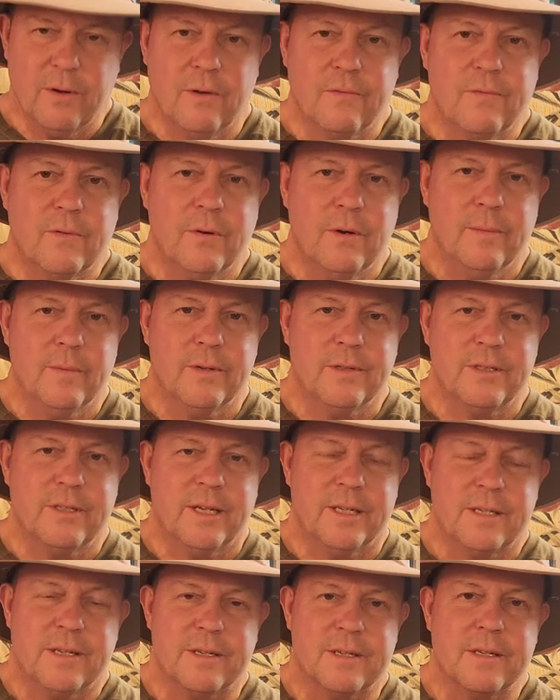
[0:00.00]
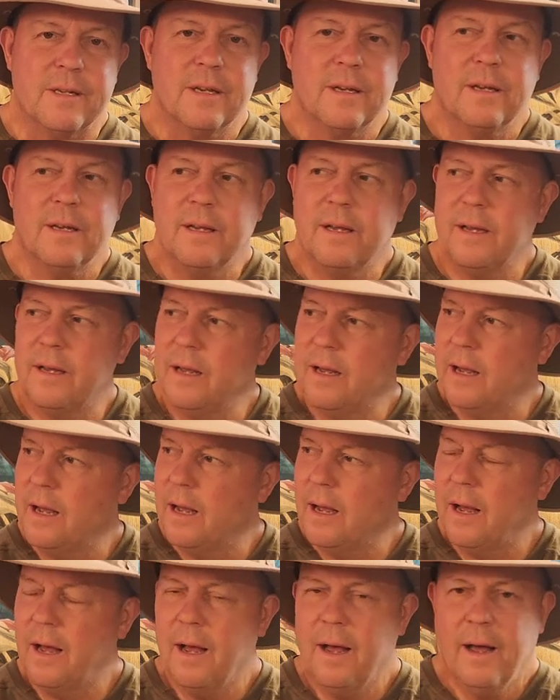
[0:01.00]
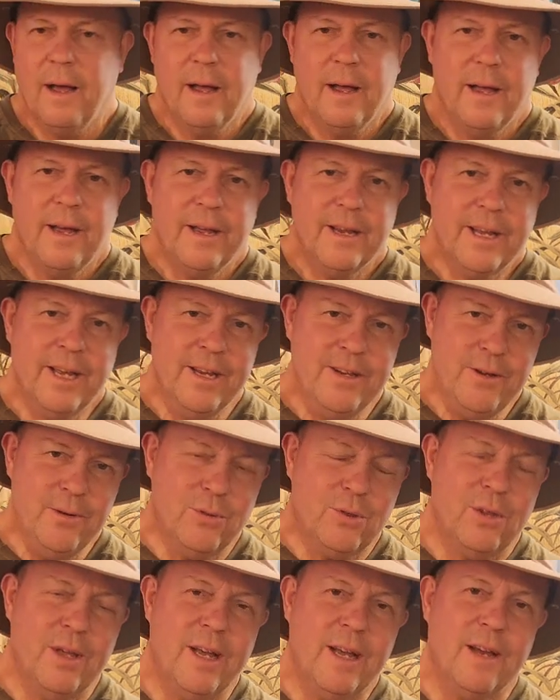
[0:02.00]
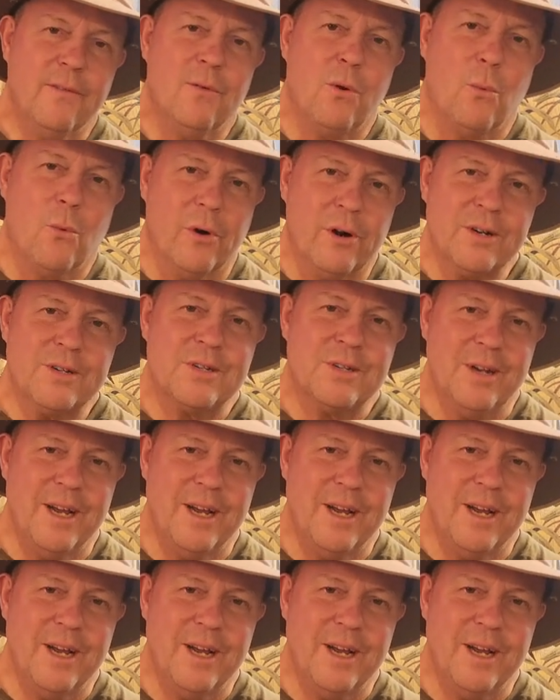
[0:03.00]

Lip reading: of Criminal Justice. Can you think of a worse